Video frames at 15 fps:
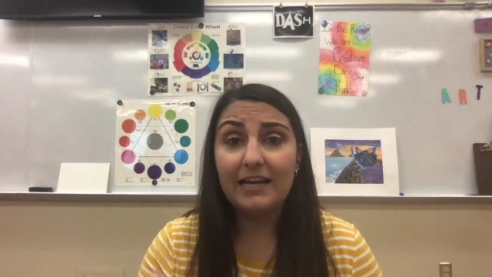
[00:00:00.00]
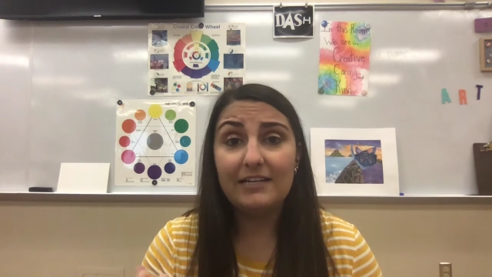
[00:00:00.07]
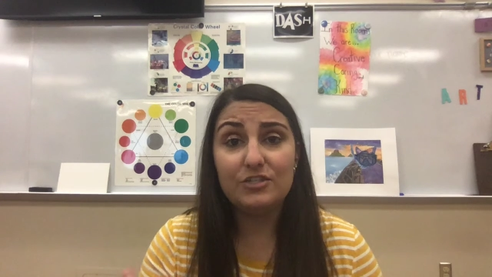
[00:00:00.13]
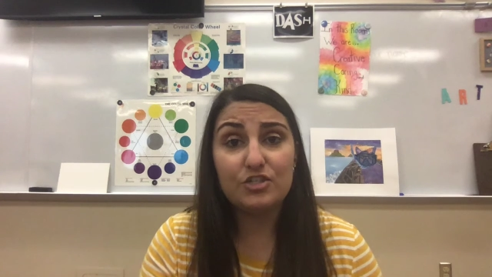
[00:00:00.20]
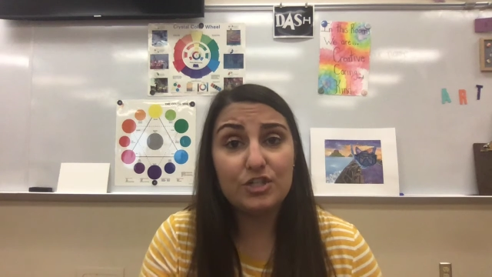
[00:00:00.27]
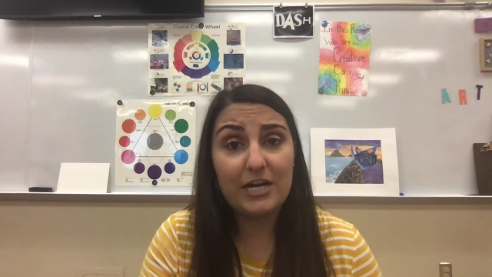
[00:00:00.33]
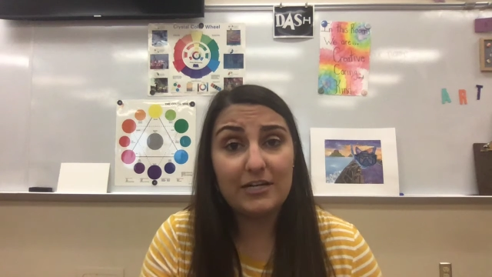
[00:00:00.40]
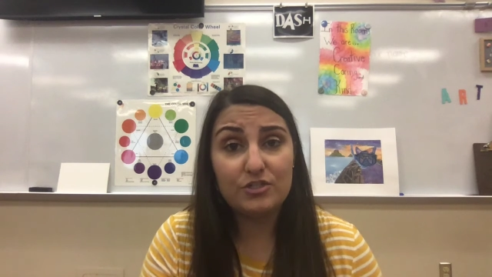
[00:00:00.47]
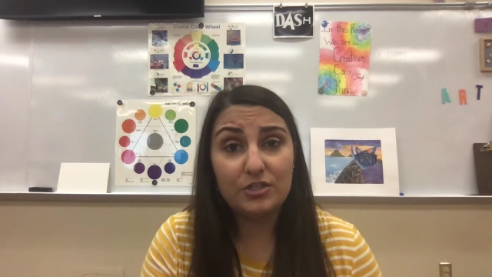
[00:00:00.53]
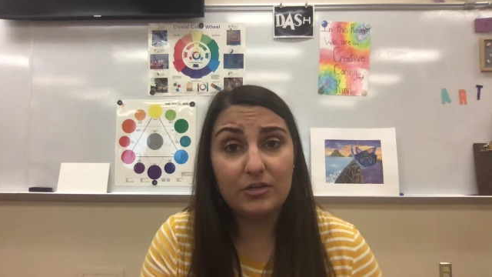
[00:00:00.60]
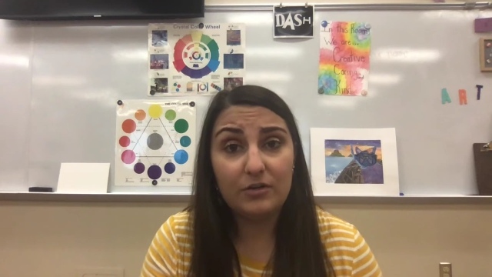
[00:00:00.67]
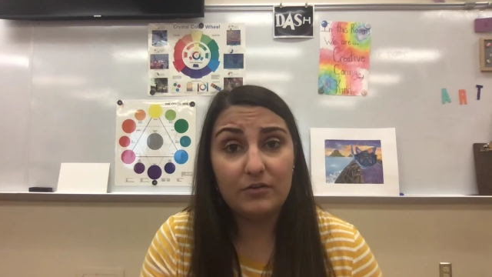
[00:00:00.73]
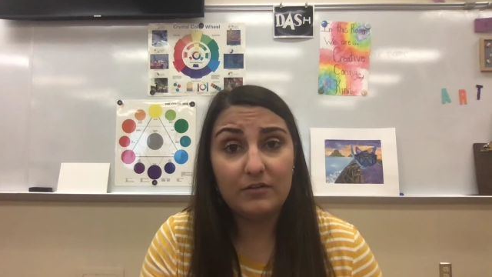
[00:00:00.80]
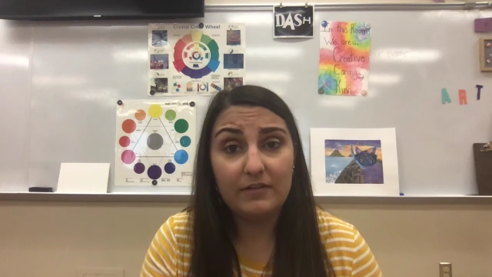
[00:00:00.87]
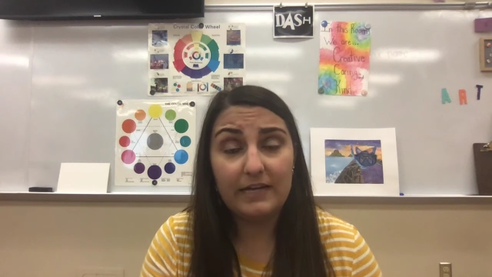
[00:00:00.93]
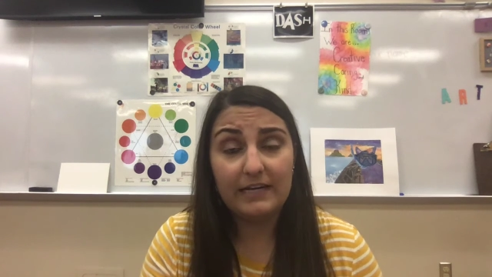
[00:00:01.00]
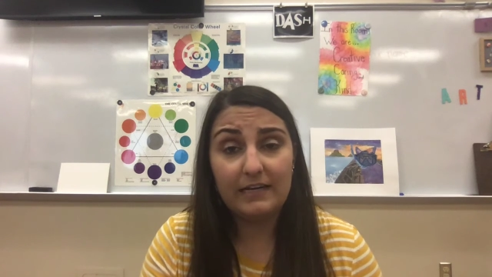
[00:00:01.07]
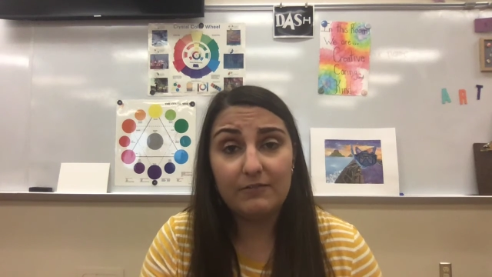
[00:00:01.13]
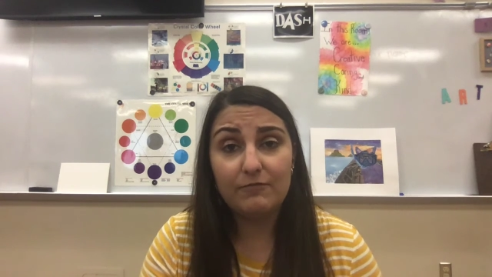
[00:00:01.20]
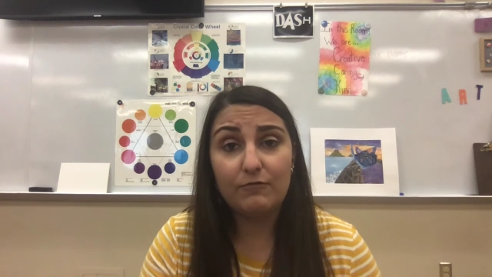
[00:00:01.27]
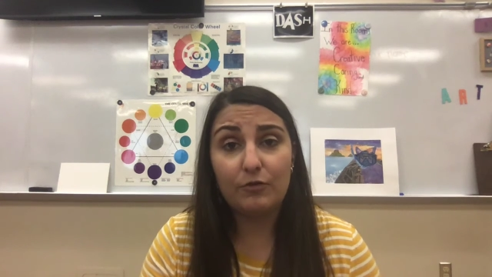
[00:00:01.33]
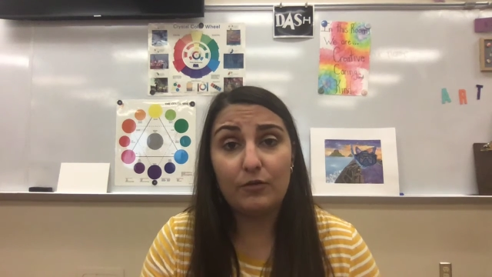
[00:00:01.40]
and changing all the
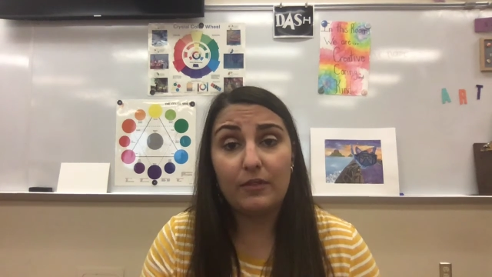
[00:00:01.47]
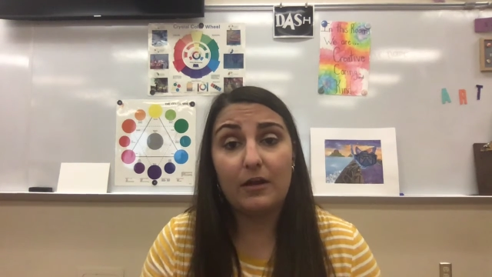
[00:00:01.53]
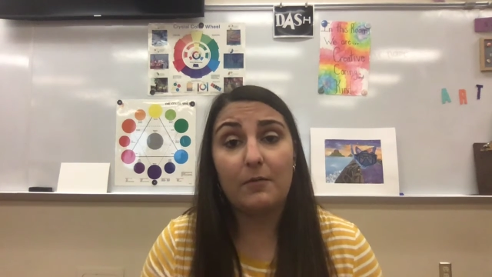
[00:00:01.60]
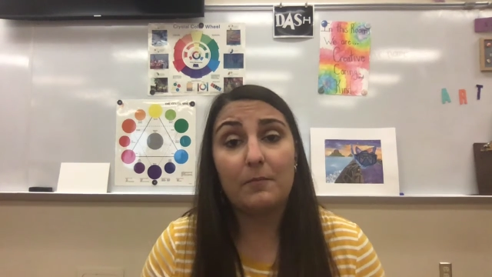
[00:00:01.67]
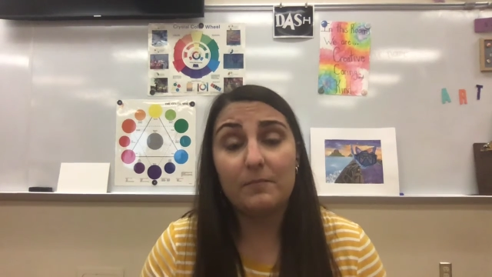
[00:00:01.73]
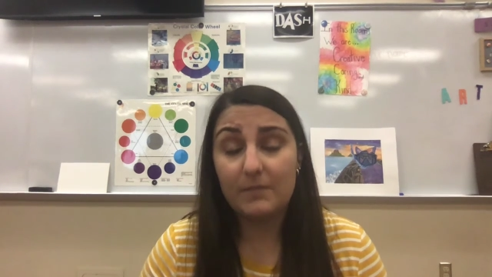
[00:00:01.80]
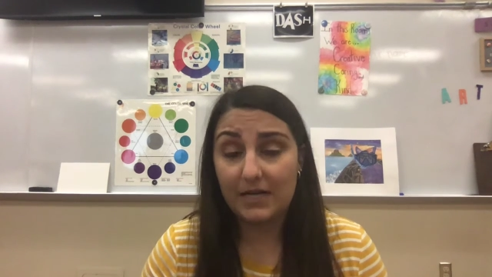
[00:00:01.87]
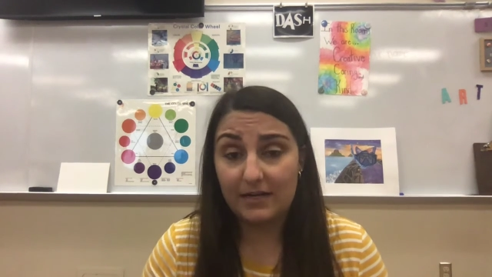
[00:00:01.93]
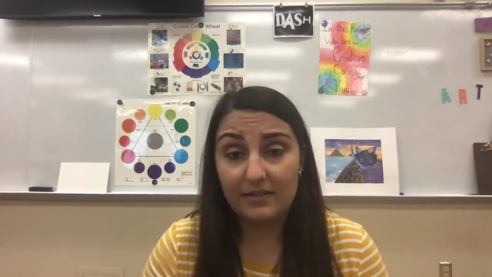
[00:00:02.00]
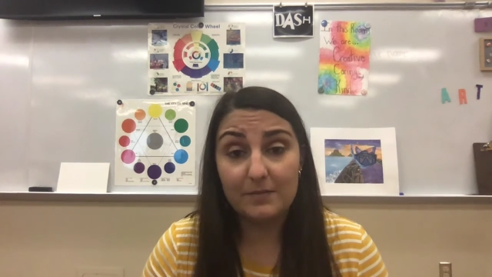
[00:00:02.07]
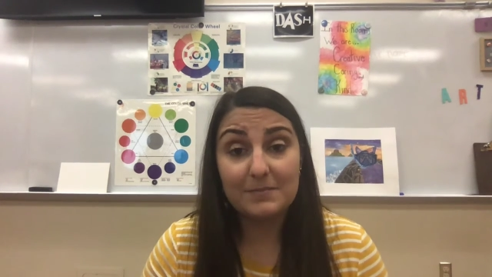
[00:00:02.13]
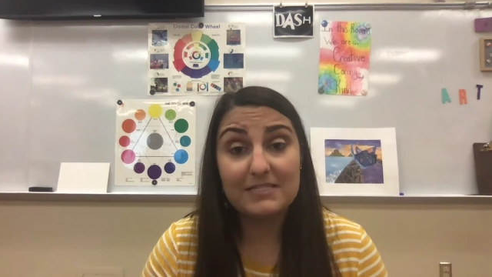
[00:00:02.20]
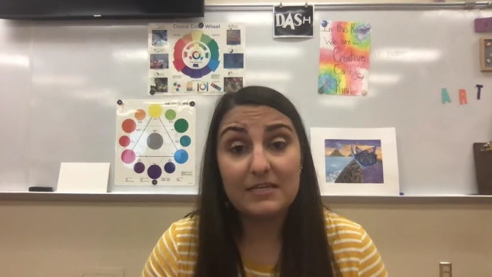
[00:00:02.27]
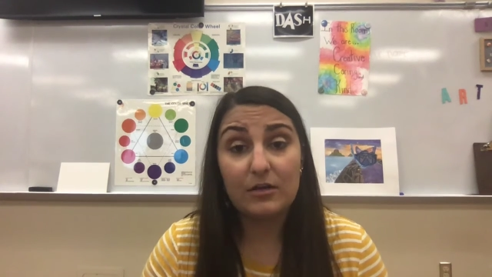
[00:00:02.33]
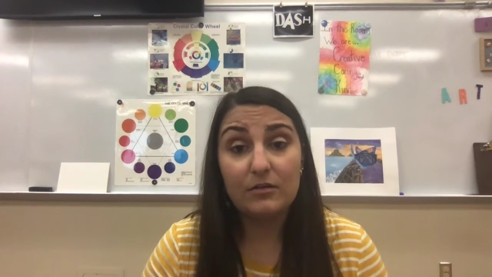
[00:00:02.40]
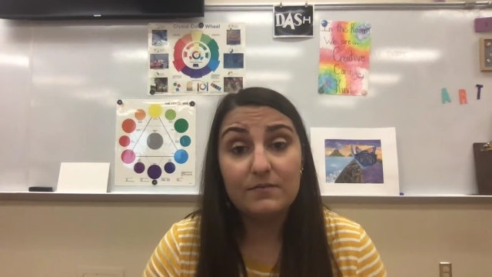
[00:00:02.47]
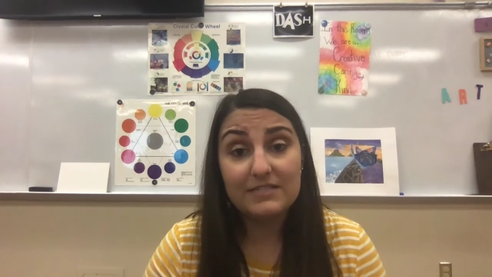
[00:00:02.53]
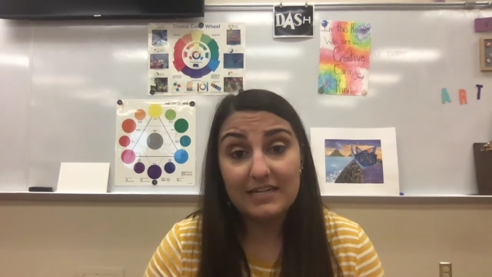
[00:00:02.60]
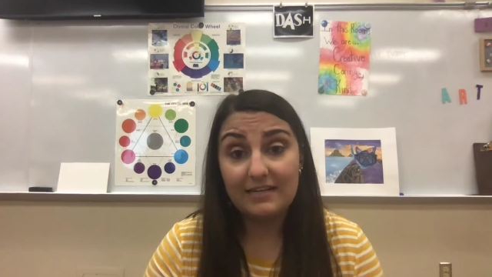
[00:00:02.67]
lighting for themselves